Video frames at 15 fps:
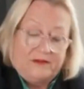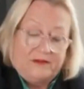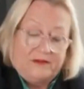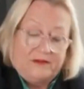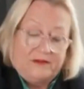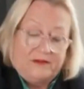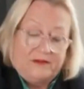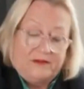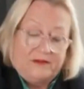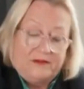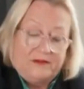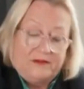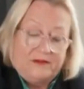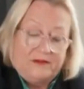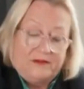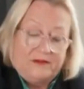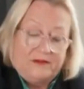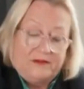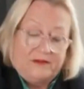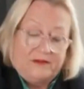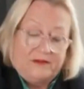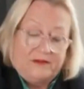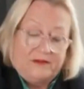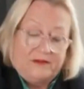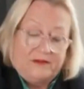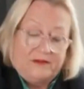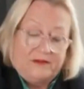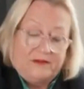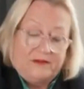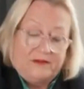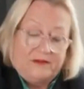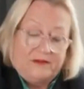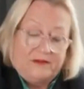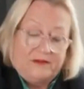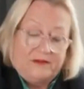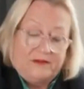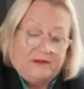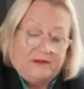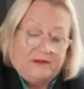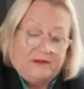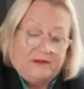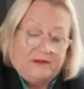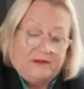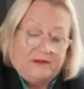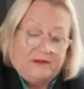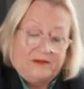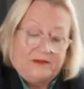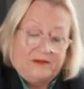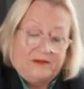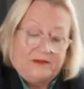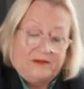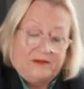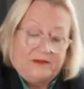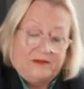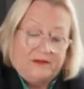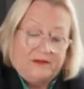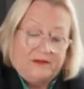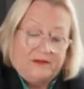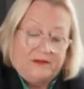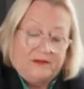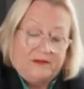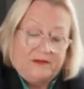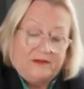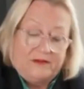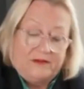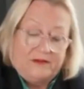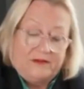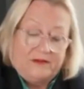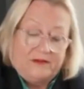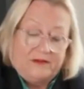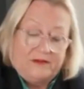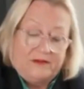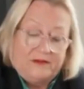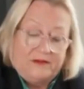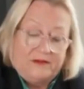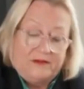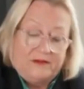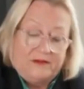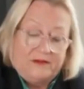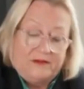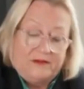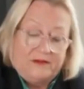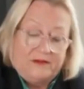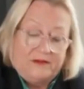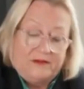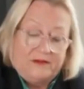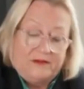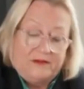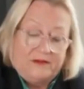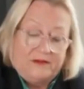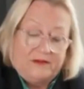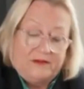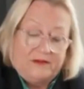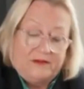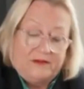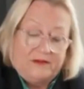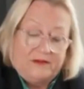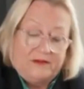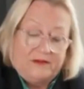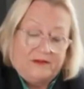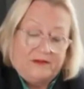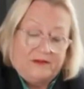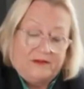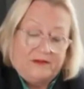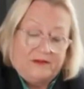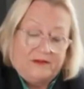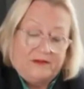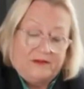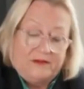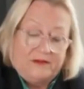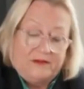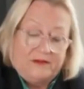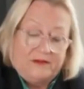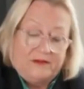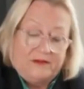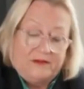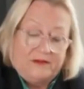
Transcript: The face doesn't move, so there is nothing to read.